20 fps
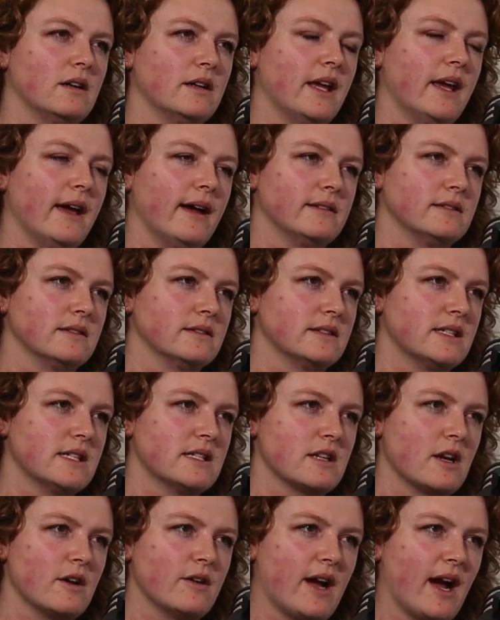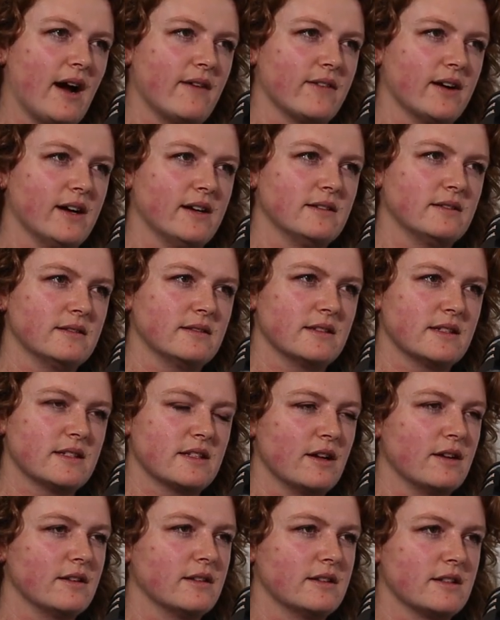Yeah, and there's no cover.
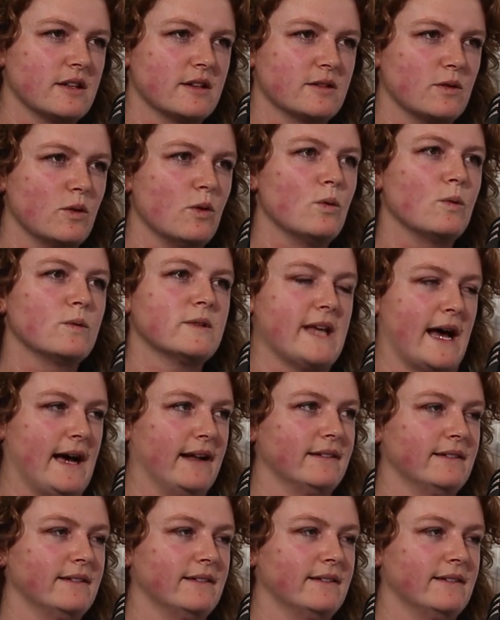So it's all sun.